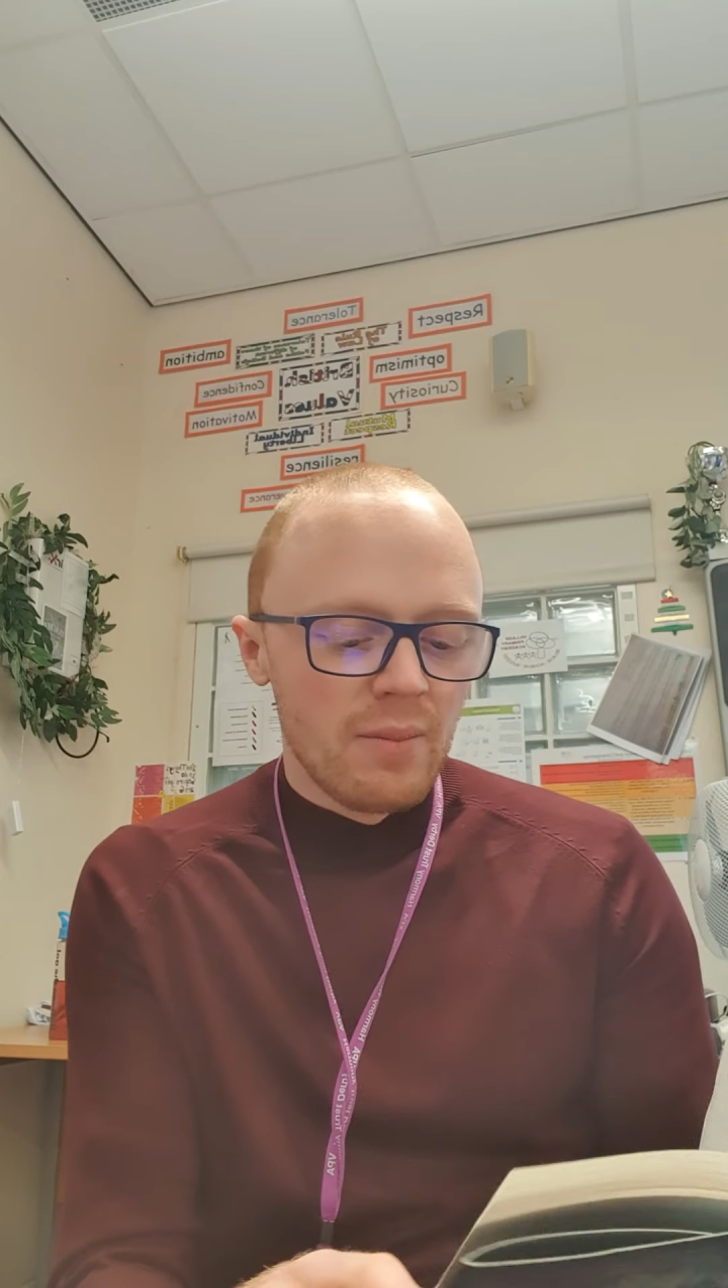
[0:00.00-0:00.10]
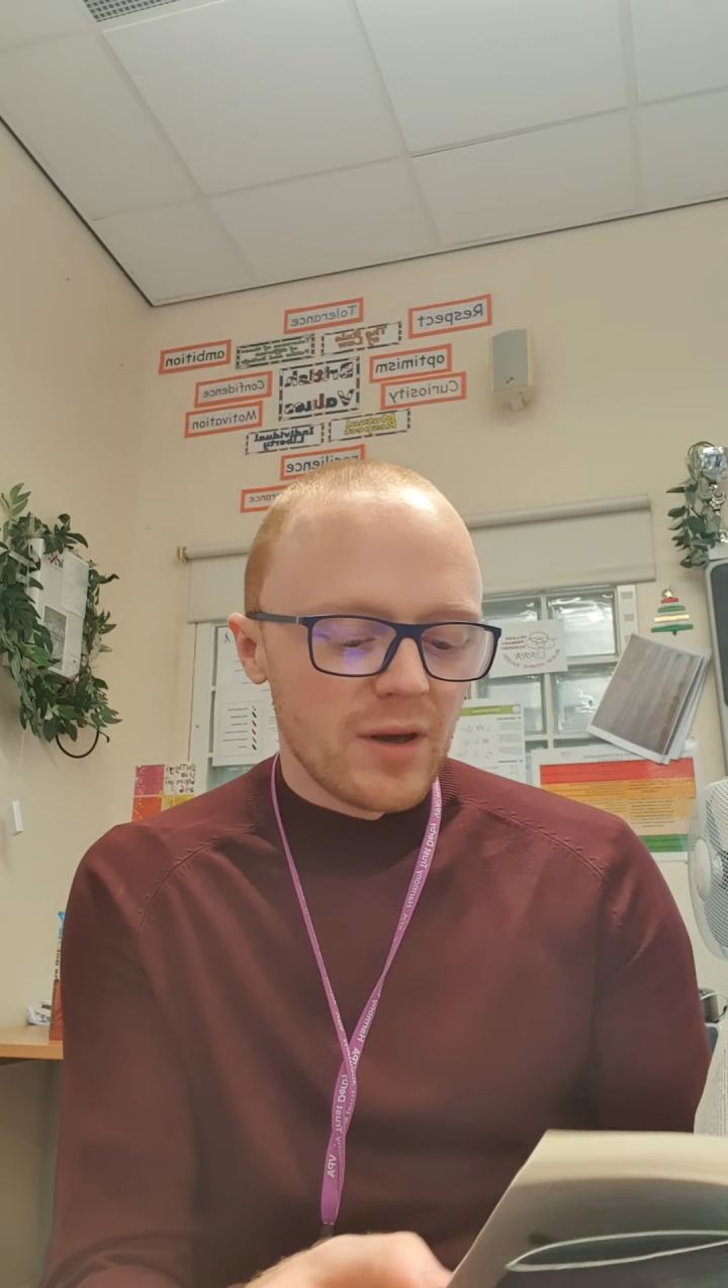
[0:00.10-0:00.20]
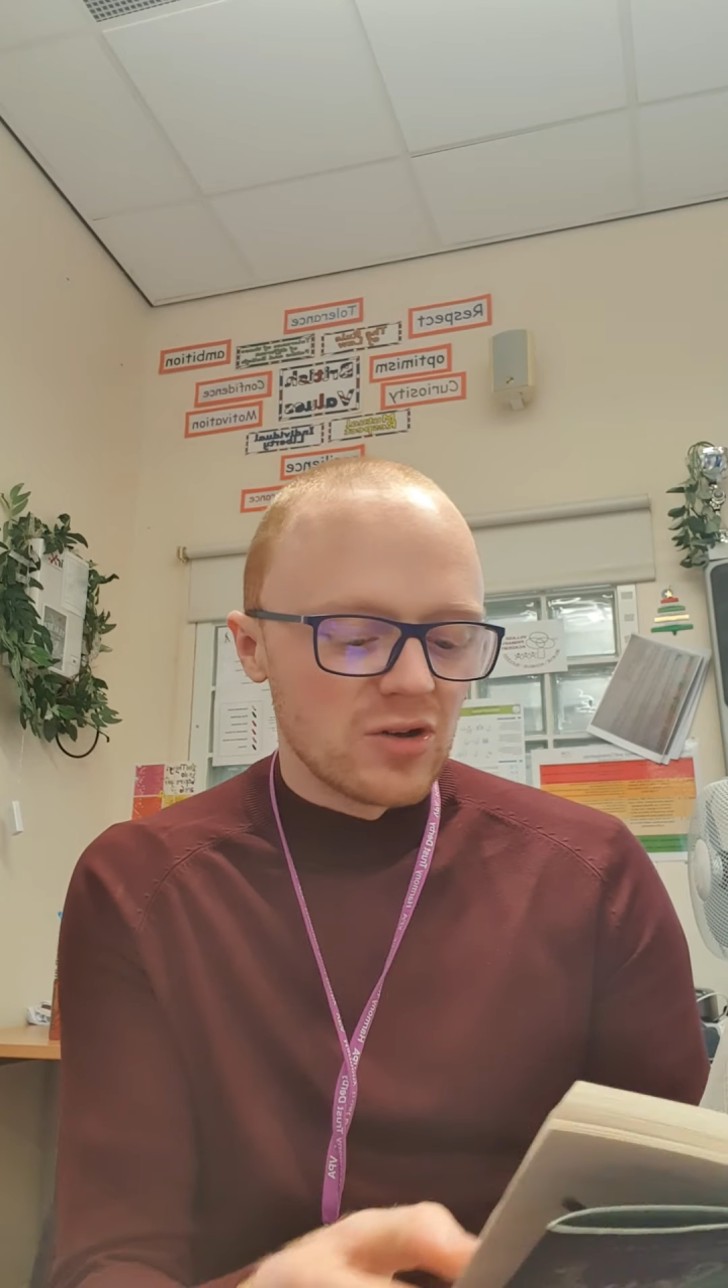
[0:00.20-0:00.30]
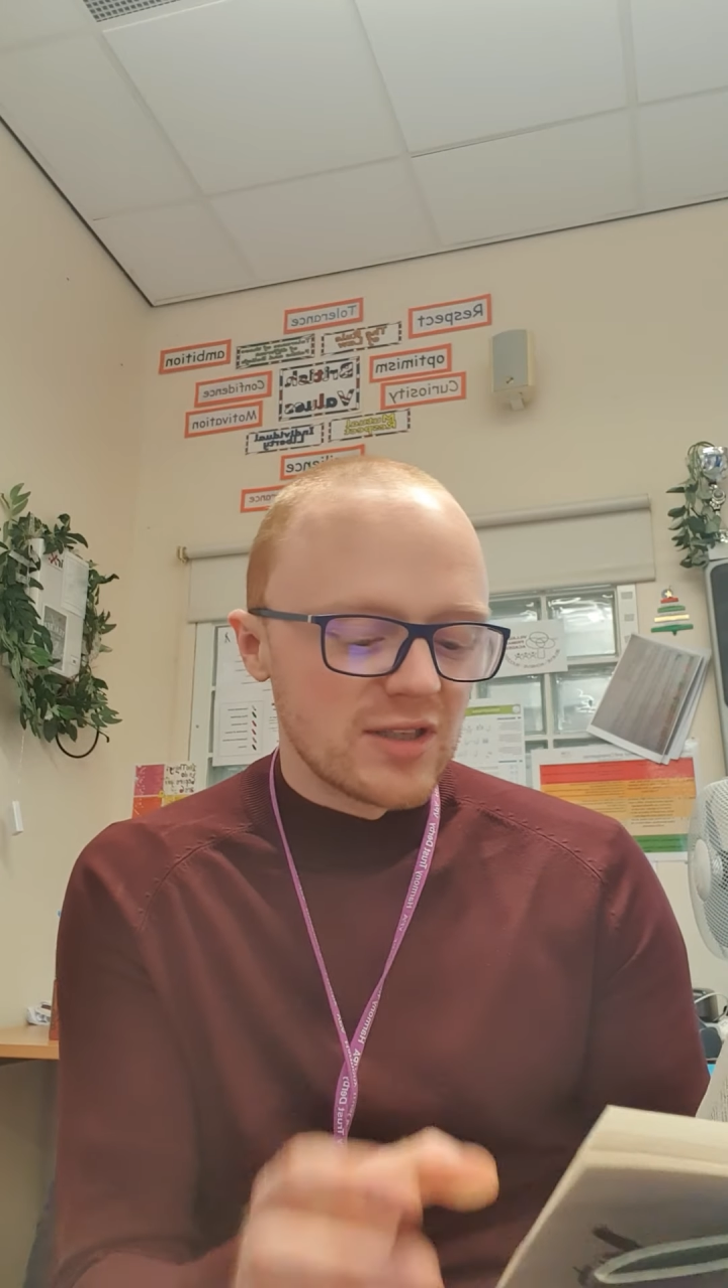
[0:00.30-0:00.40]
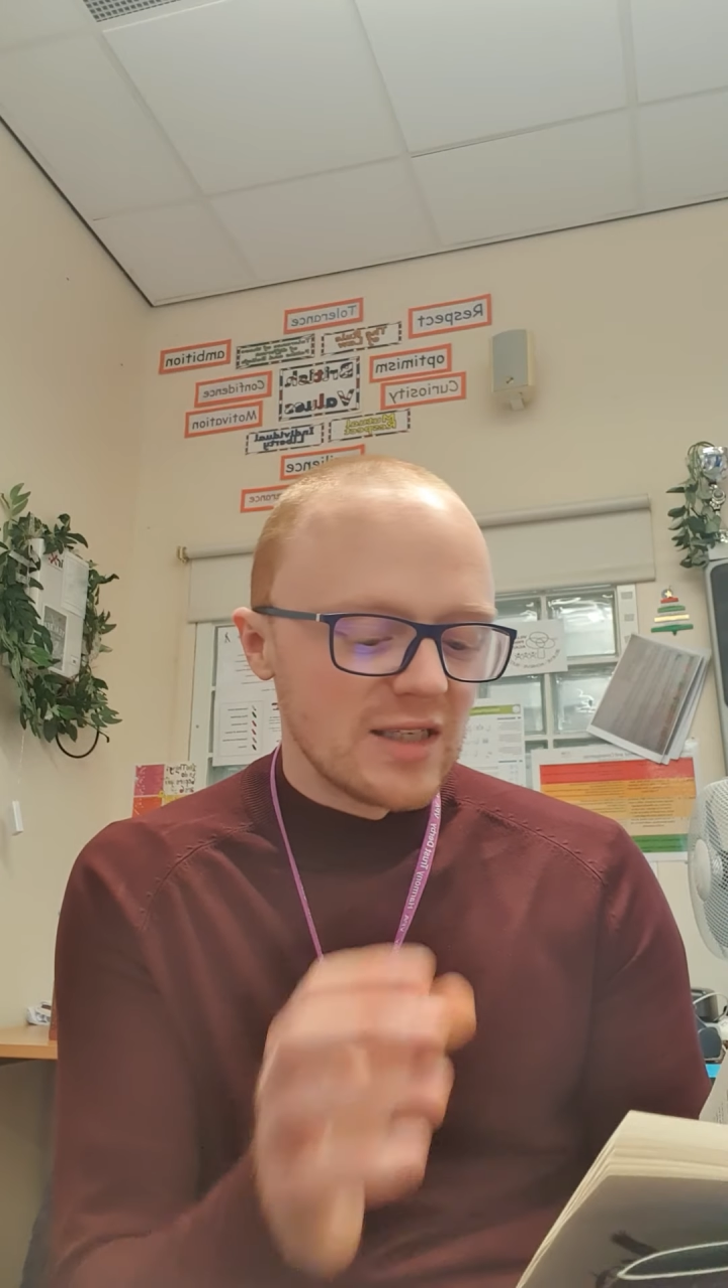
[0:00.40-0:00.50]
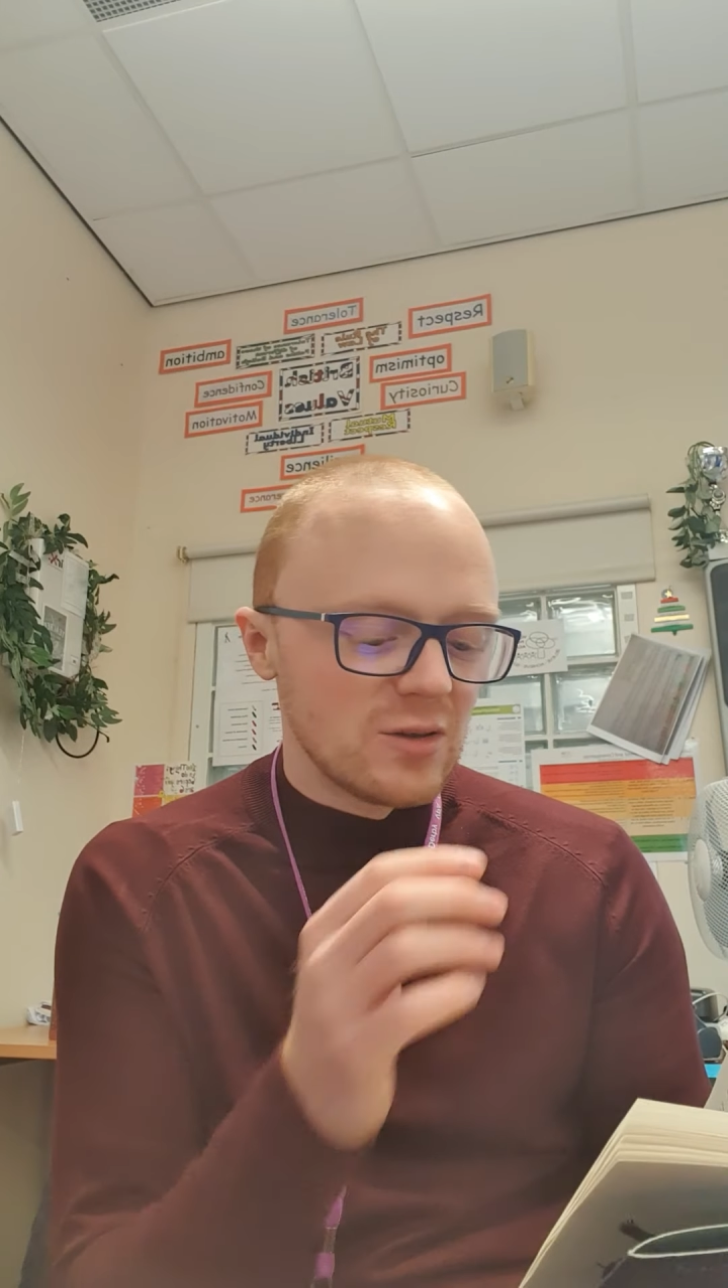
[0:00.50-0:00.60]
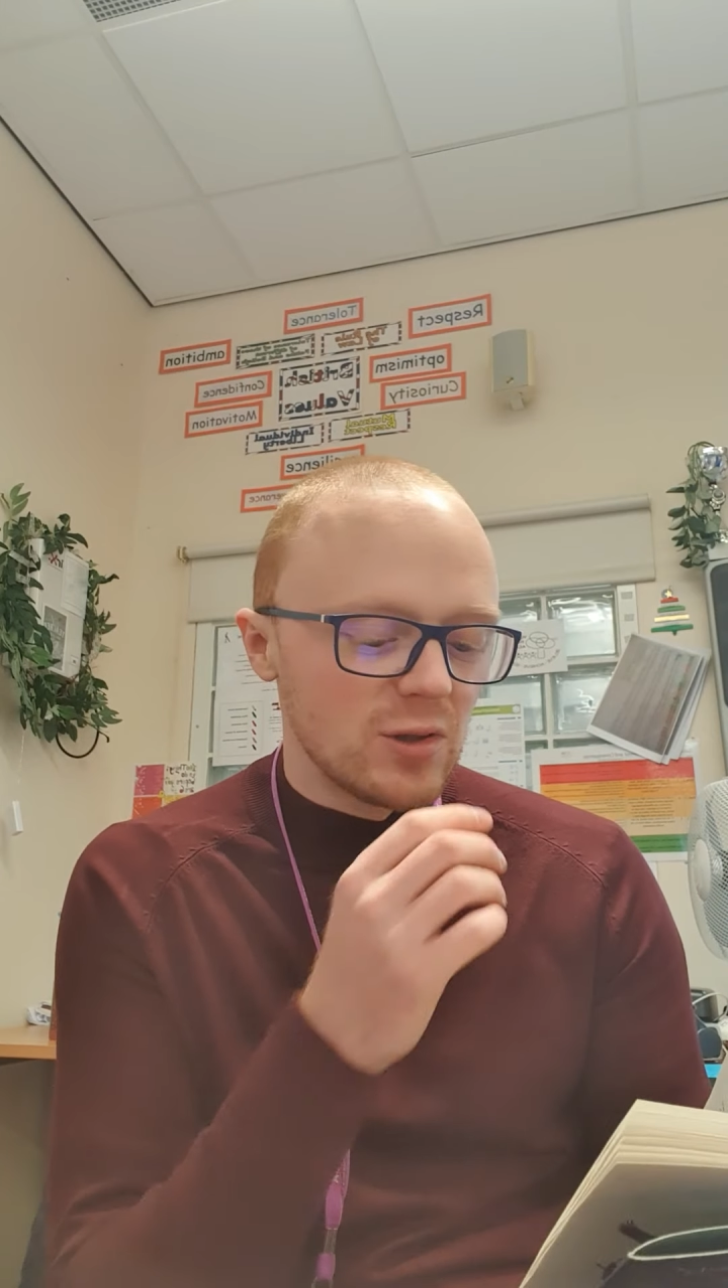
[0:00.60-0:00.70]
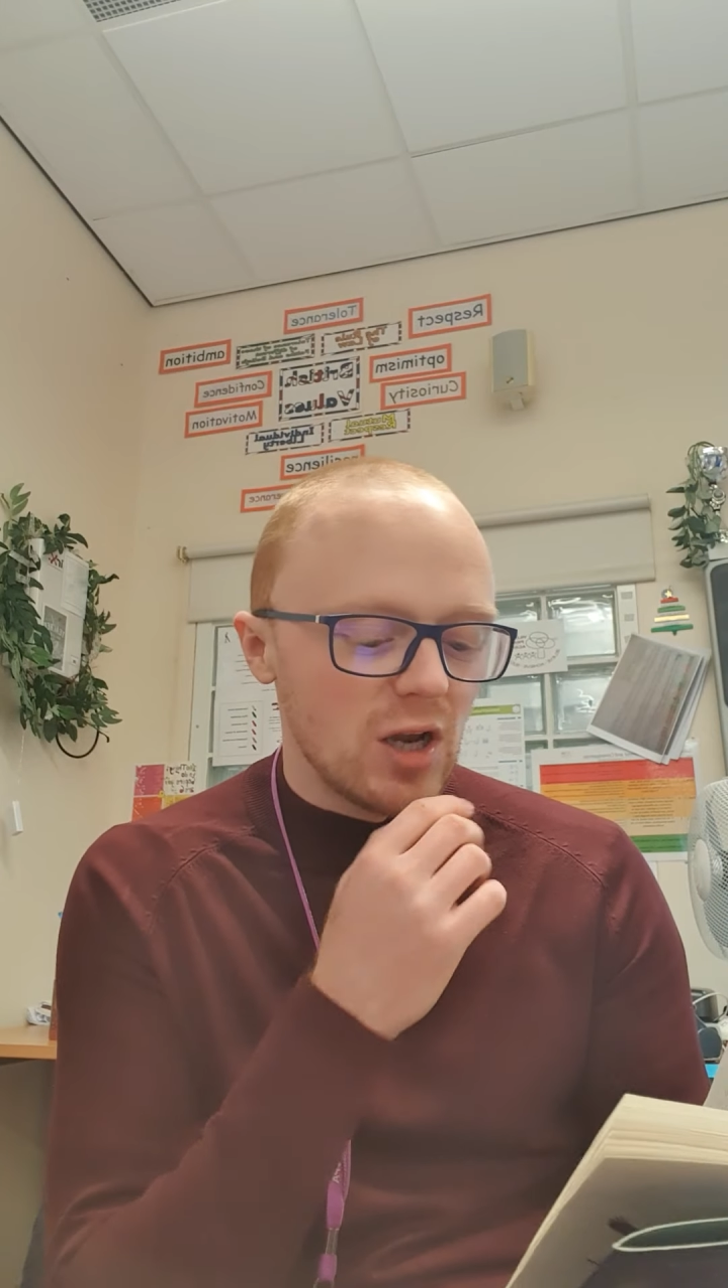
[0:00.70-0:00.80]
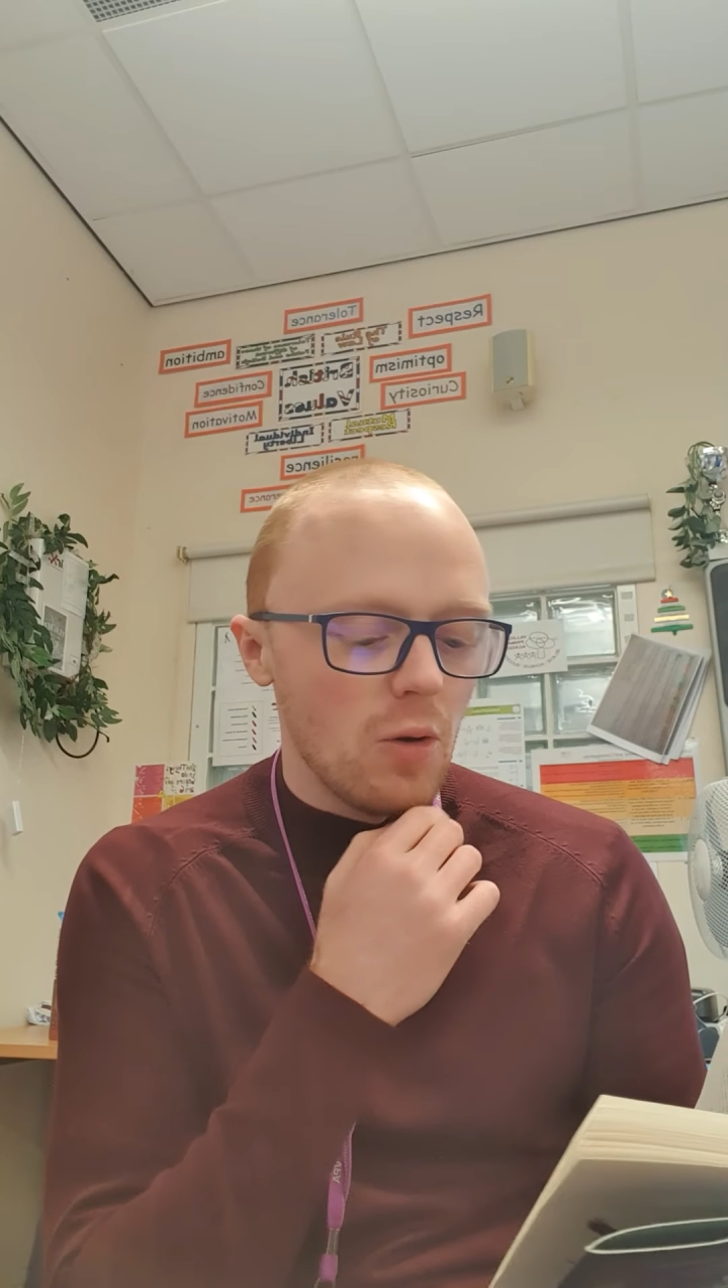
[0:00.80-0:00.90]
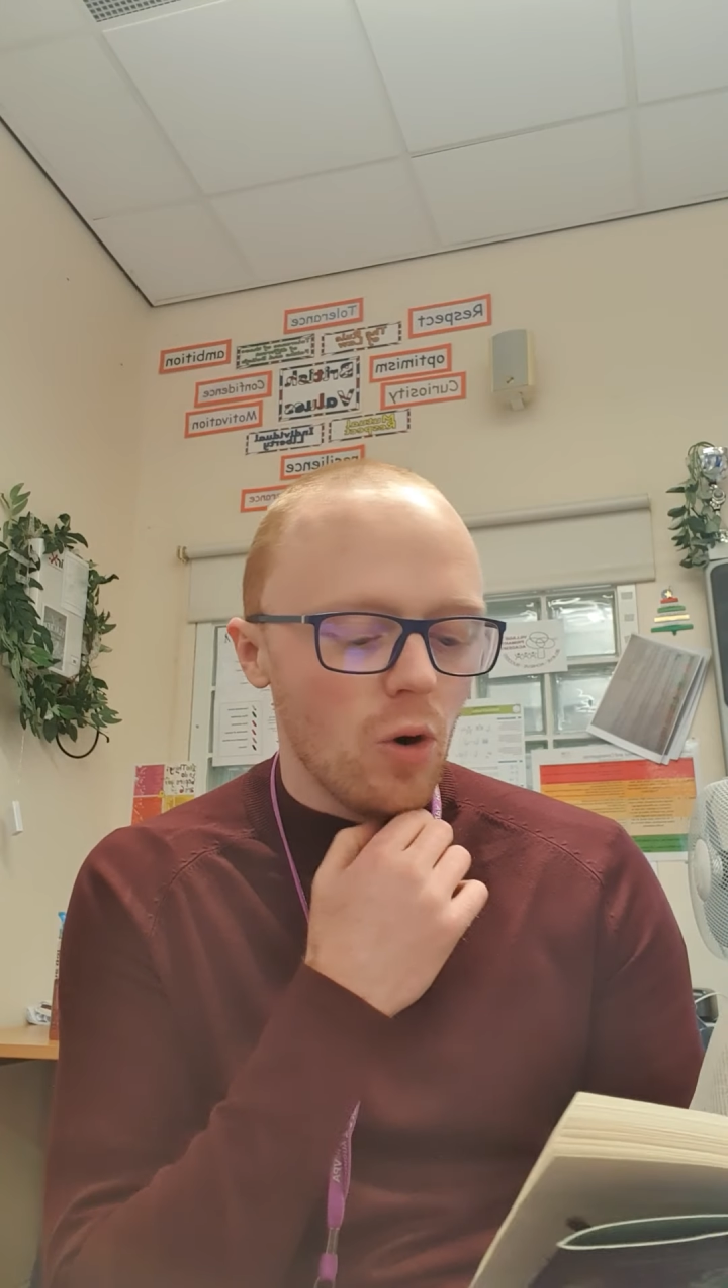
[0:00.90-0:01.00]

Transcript: because this was no